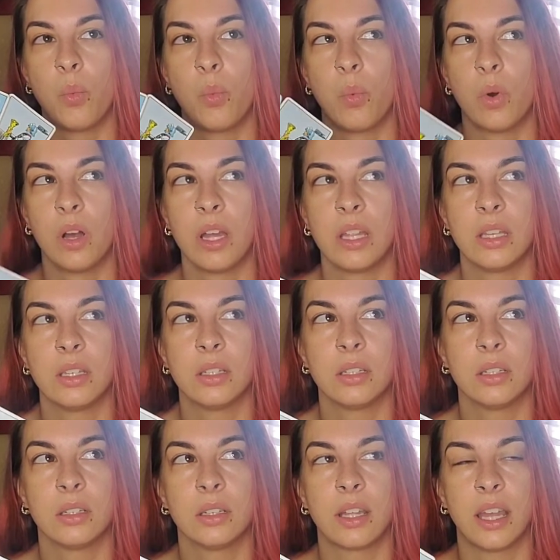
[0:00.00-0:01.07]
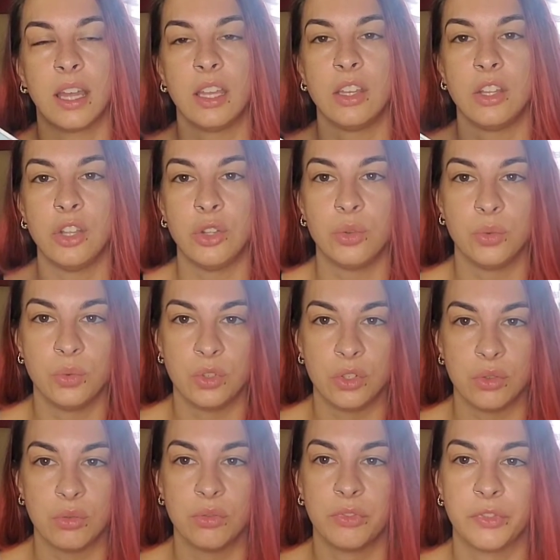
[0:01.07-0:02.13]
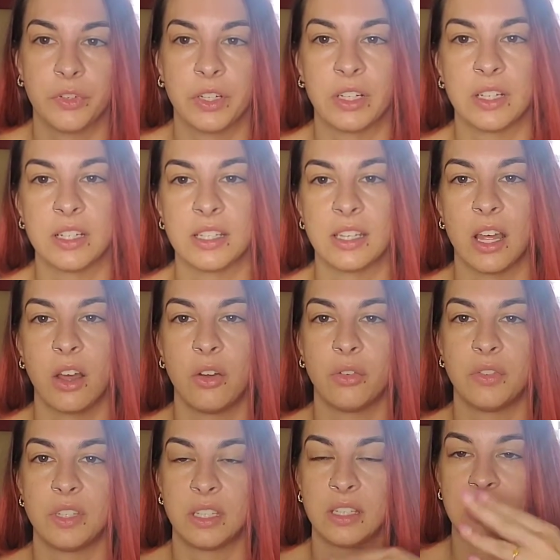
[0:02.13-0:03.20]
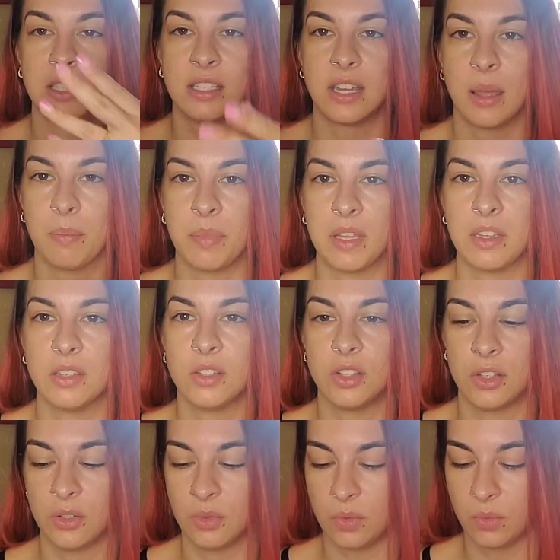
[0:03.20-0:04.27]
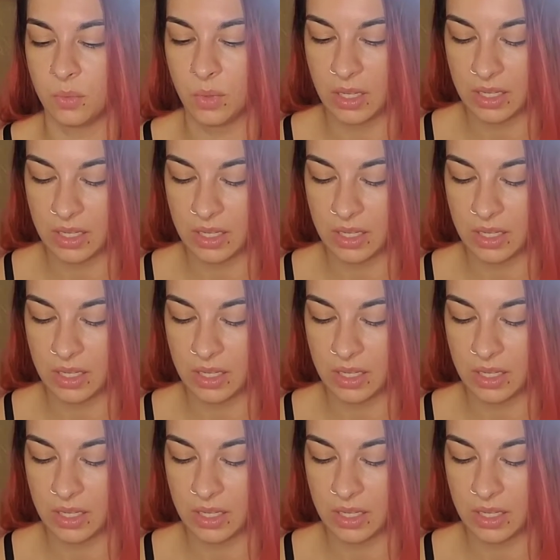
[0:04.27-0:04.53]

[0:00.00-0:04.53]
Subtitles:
what can you do for yourself to step into